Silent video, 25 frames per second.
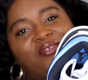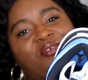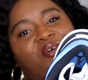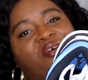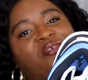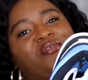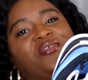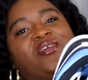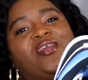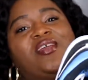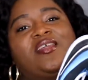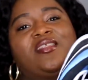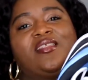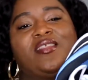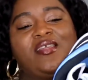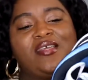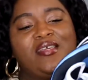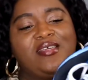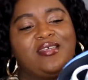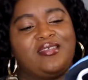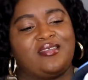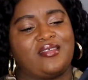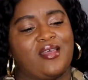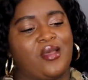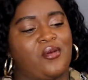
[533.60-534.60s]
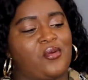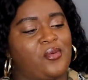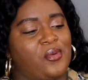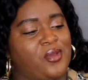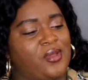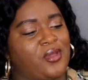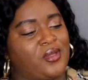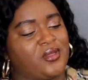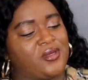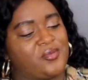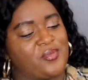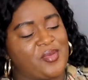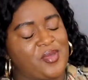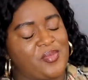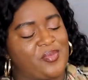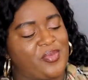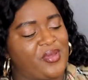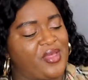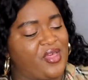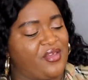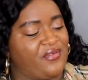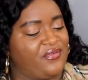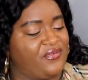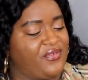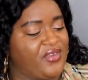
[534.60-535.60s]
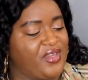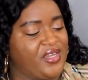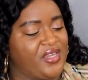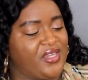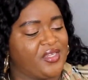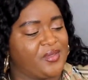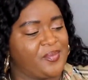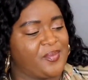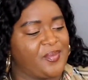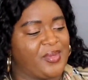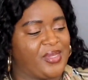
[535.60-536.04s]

so I think these are going to be perfect,